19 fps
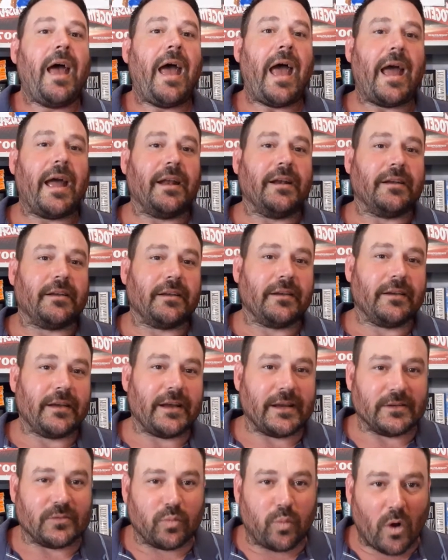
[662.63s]
And
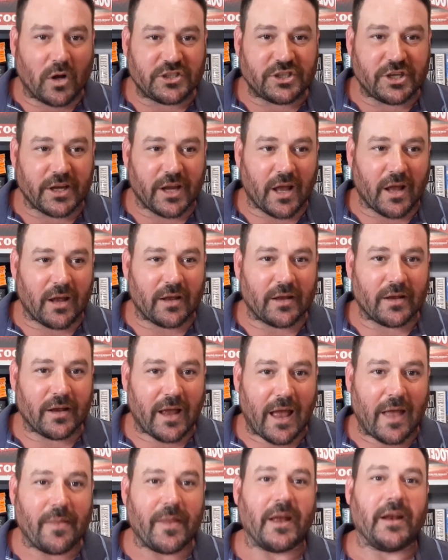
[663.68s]
he's watching her.
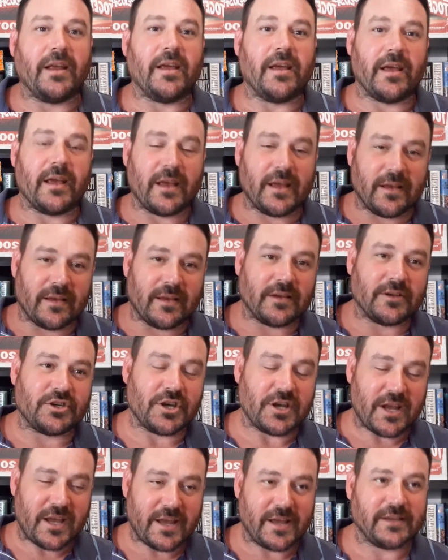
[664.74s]
And then she
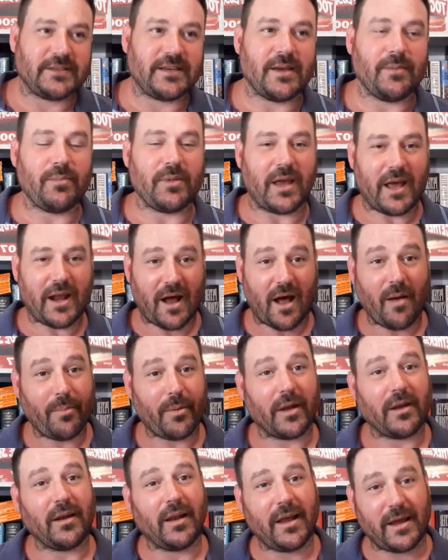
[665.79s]
hears him get up
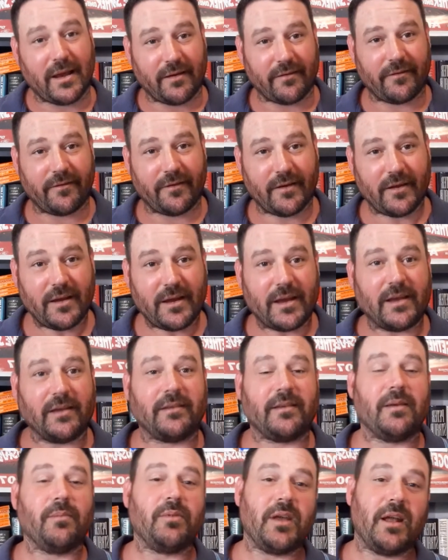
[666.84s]
and leave.
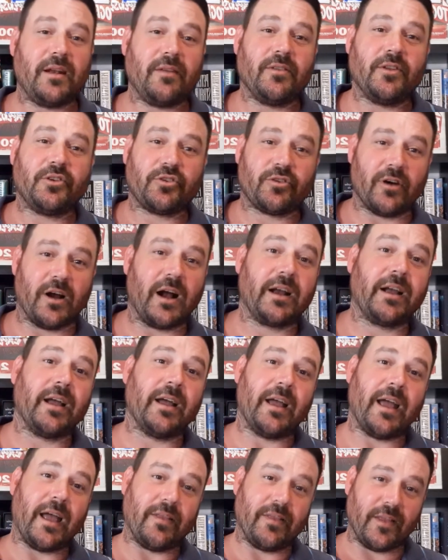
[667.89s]
Hears him get in the truck
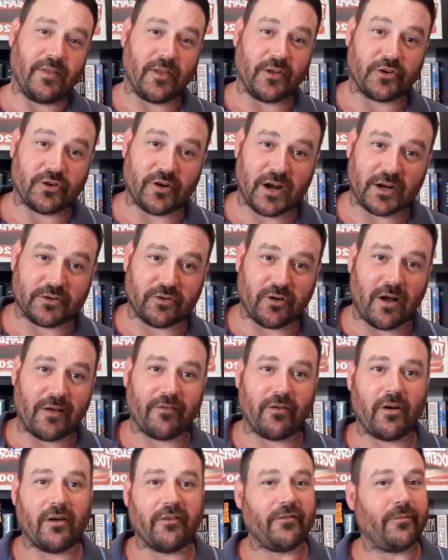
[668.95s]
and then the truck drive
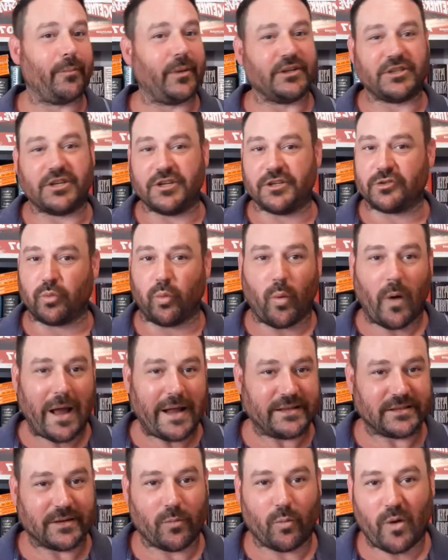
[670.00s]
off. But she just
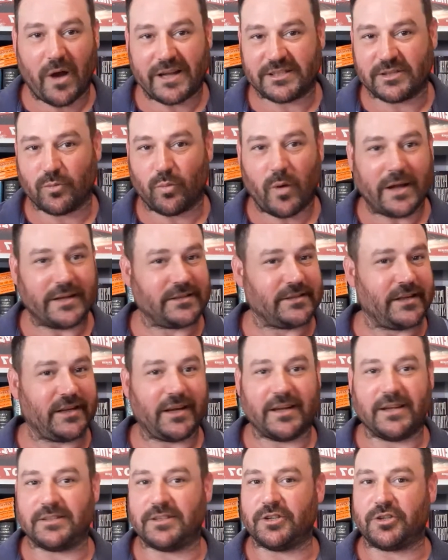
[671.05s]
waits and waits and waits,
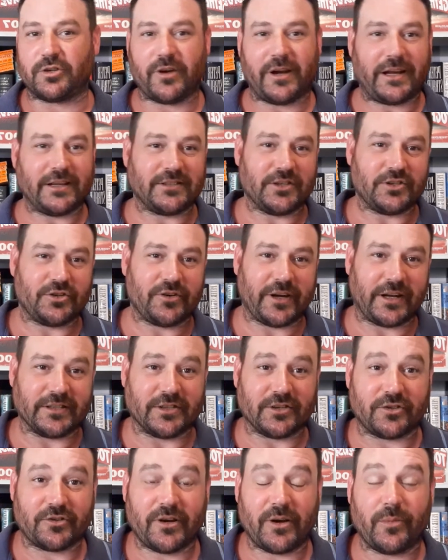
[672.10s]
thinking it's a trick, it's a trick, it's
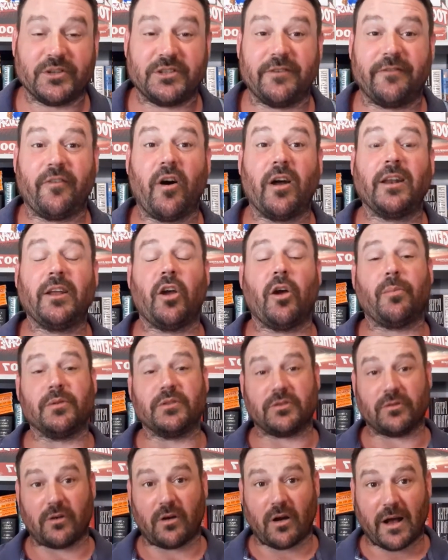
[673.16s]
a trick. When she finally
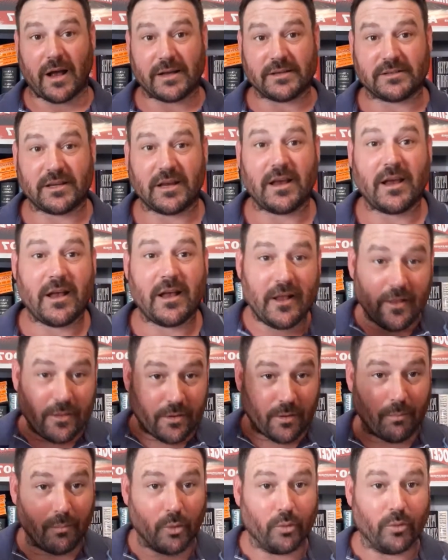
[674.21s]
opens her eyes,
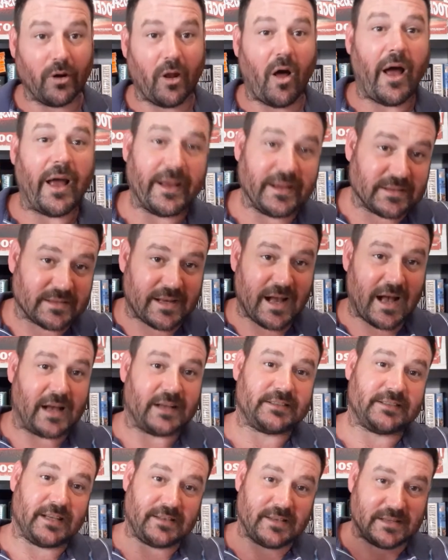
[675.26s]
the moonlight is
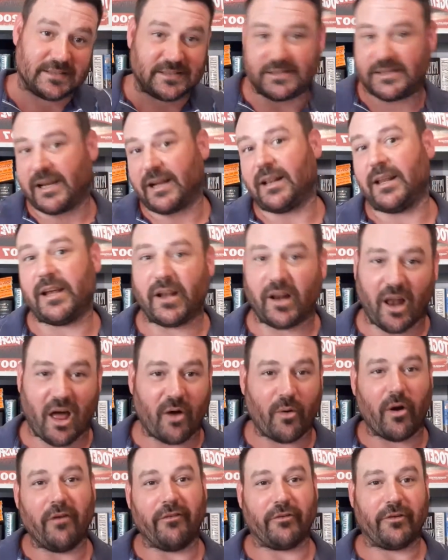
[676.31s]
casting this sickly
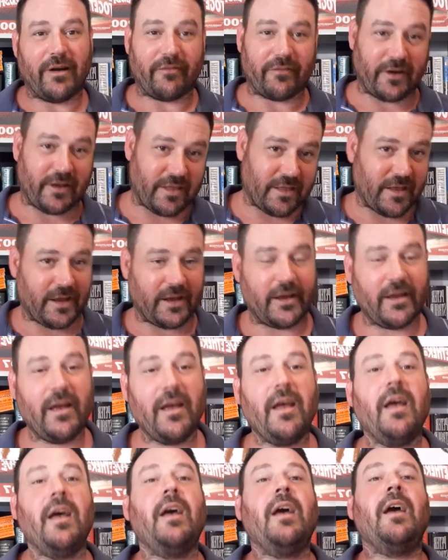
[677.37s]
glow over everything.
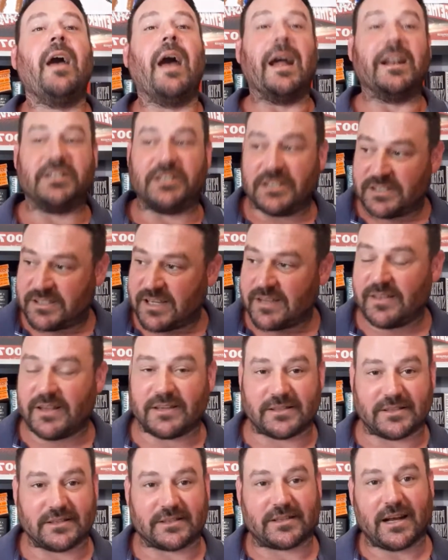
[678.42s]
And she's in
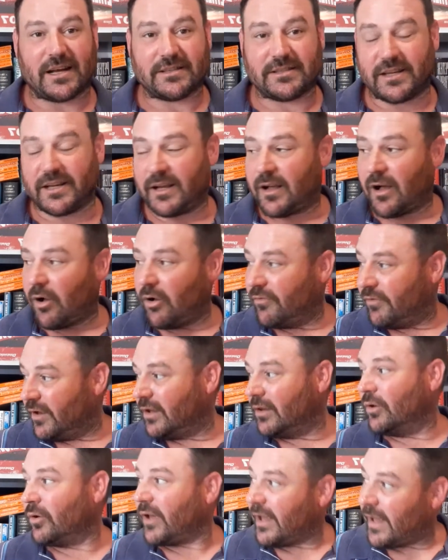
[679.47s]
this disgusting
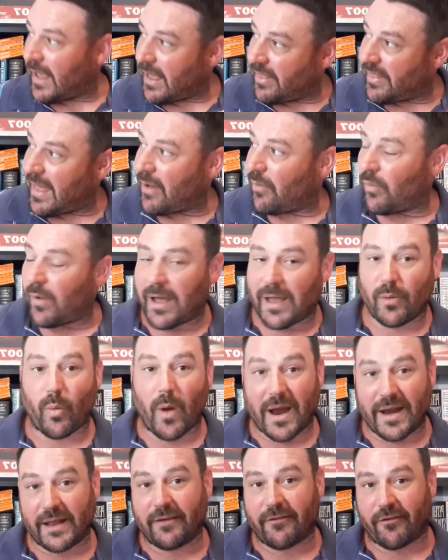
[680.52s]
culvert, looking out that way,
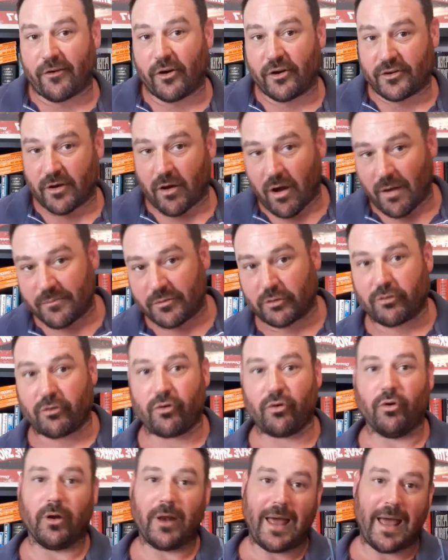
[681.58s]
waiting for her time to
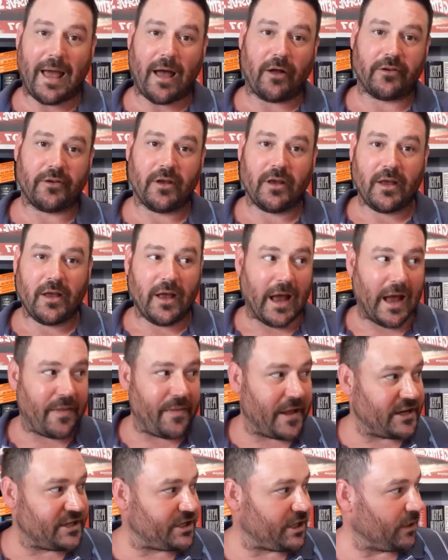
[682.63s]
crawl out. And
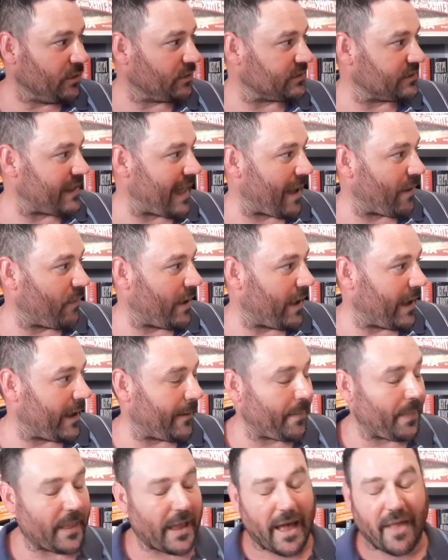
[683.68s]
then she looks that way.
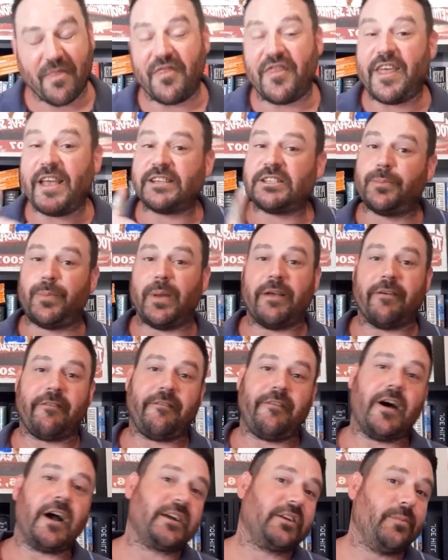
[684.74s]
And this bit
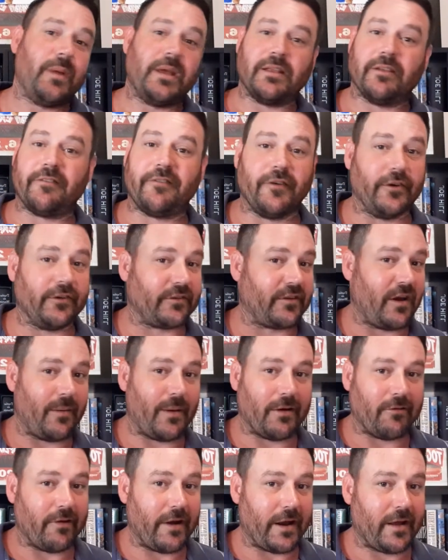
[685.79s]
fucked me the first time
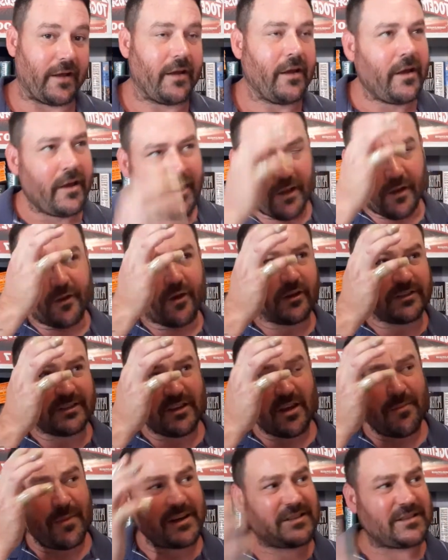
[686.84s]
I read it. Not
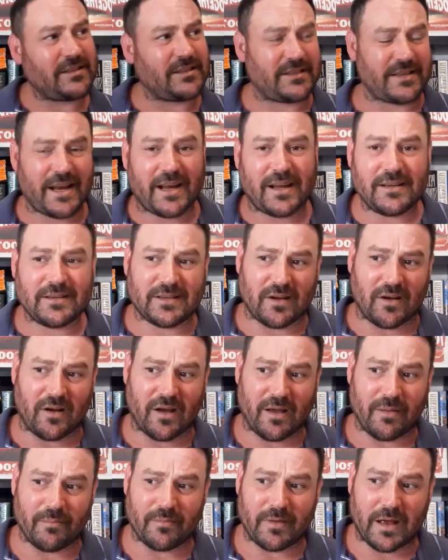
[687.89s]
so much the second
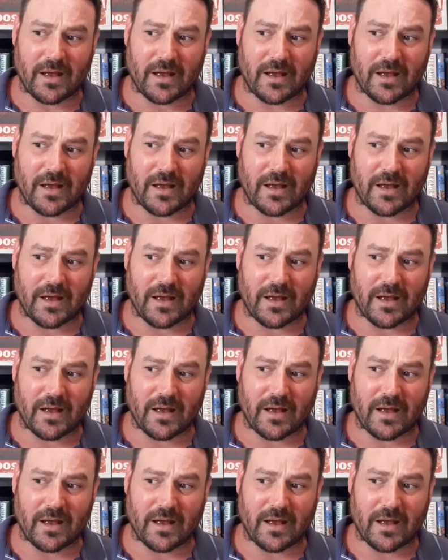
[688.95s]
time.